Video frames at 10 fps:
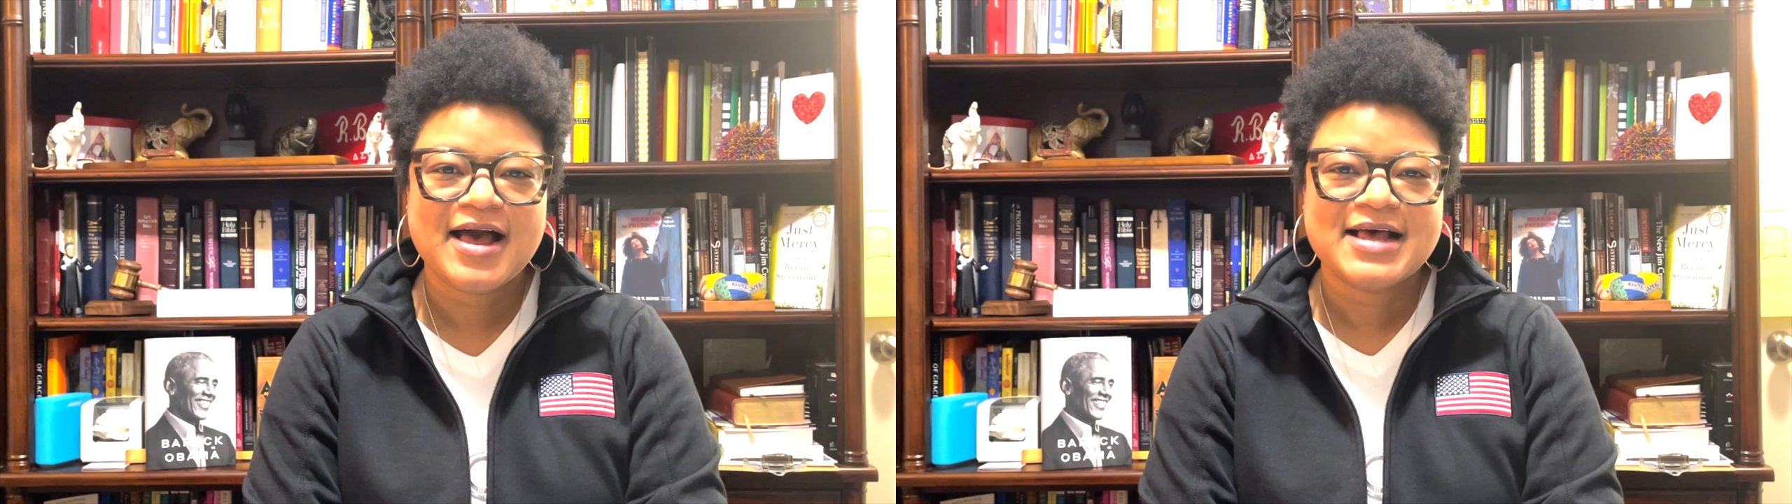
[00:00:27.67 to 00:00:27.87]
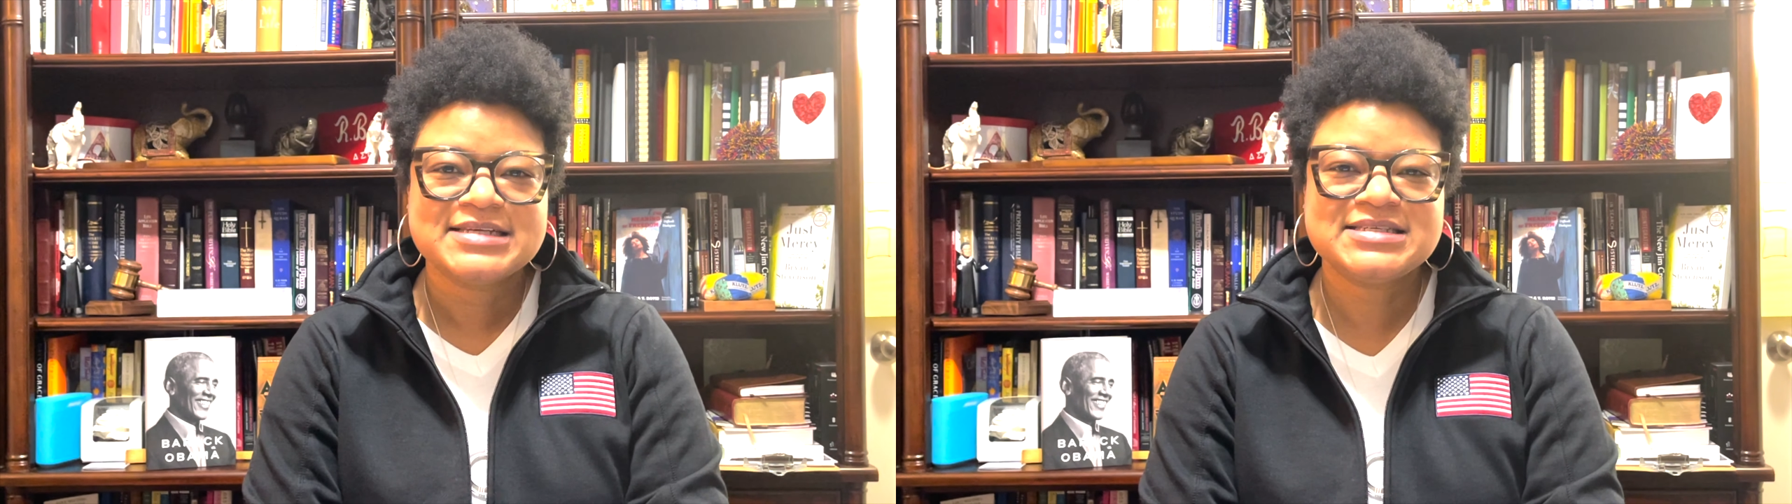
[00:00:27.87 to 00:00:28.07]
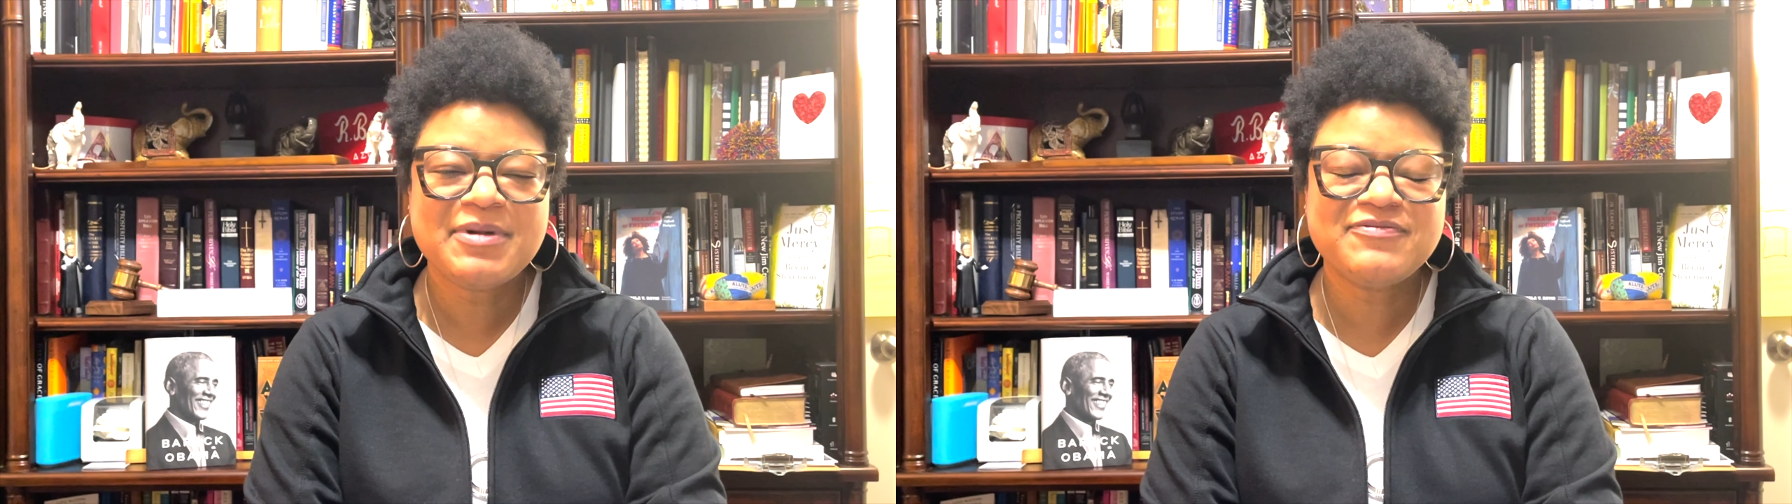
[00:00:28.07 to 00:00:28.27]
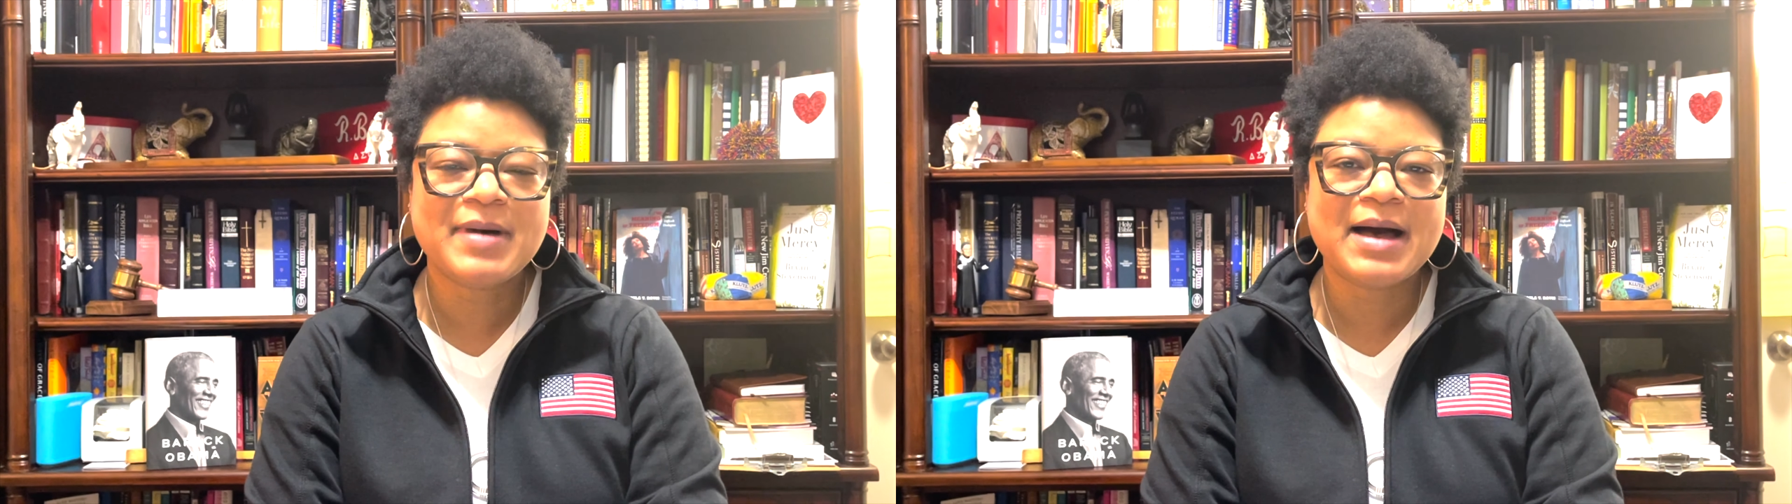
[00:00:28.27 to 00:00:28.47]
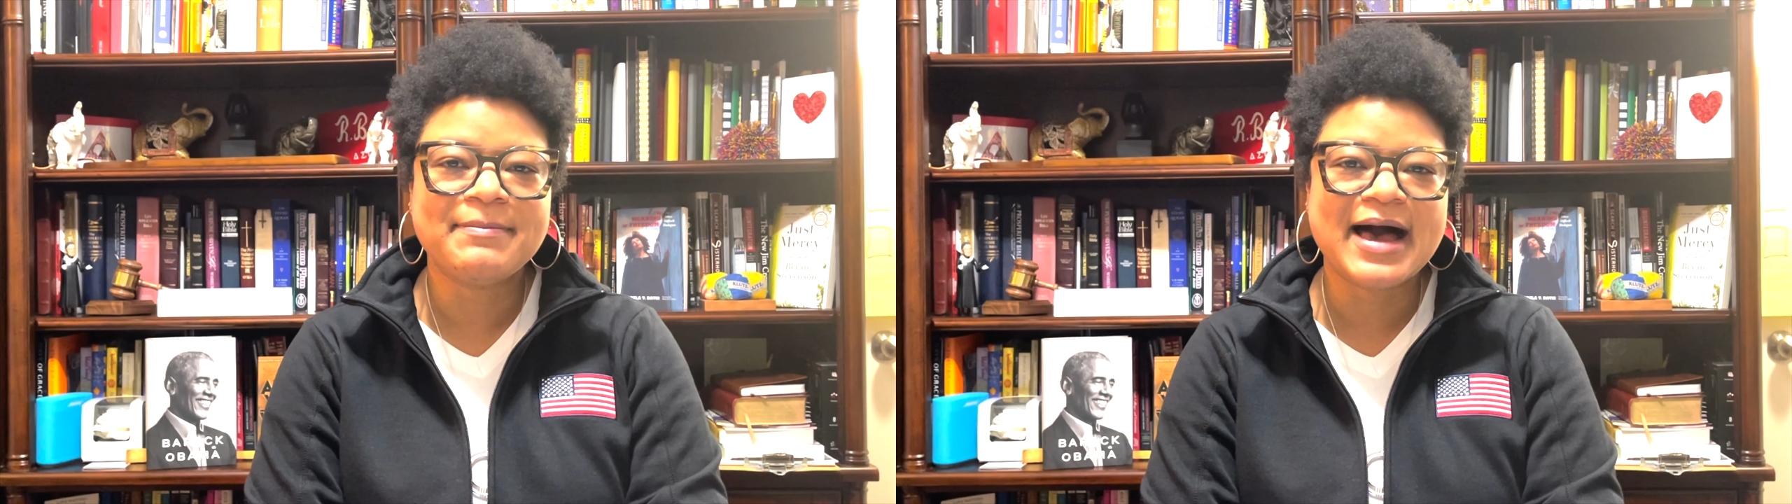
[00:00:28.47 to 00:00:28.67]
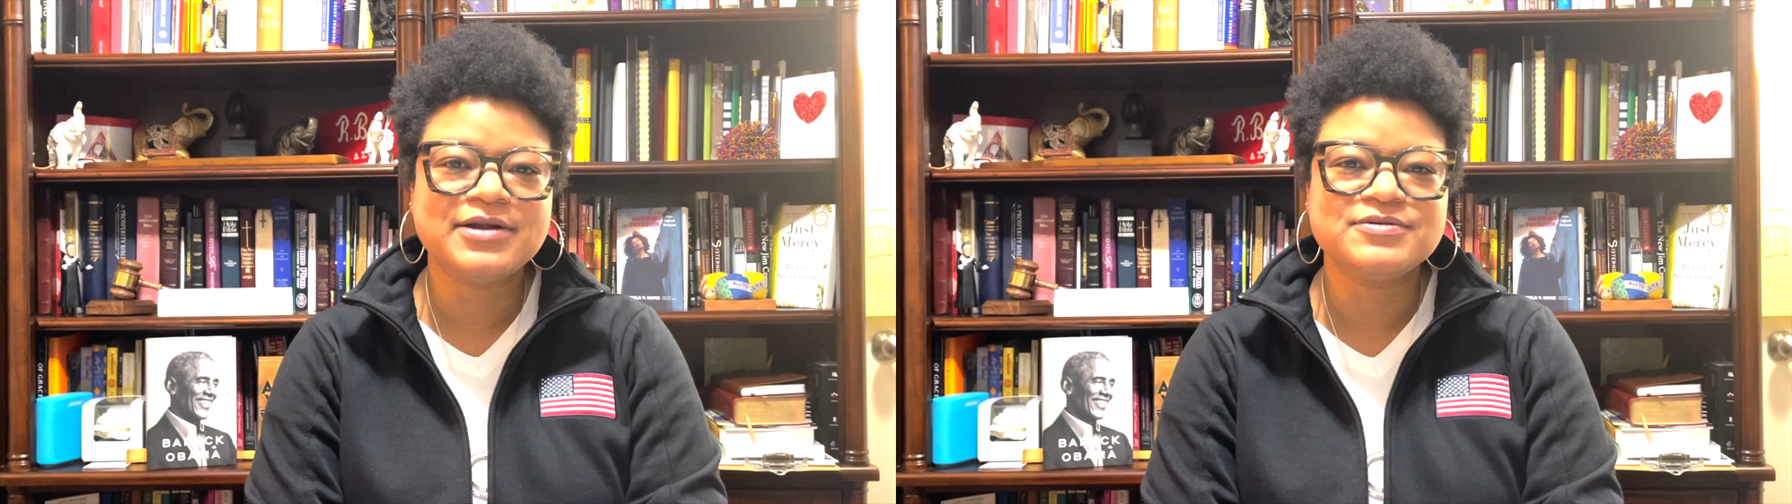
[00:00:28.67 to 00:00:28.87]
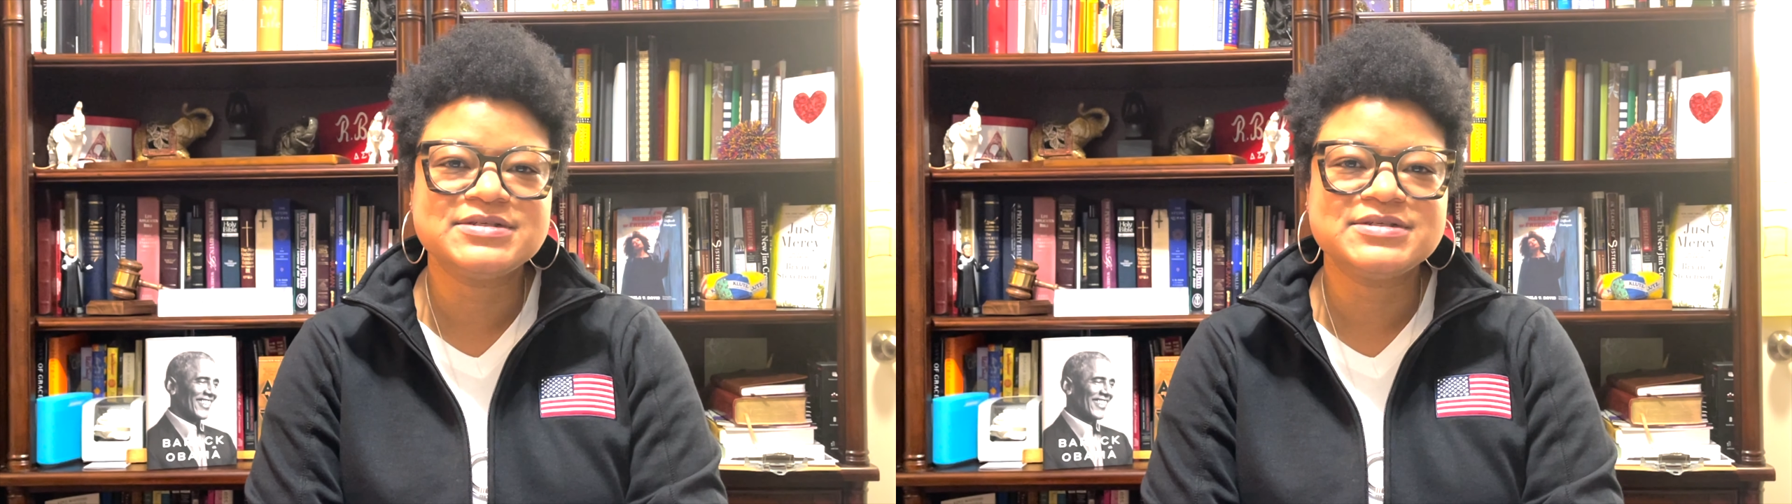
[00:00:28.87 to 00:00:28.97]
Some of my models,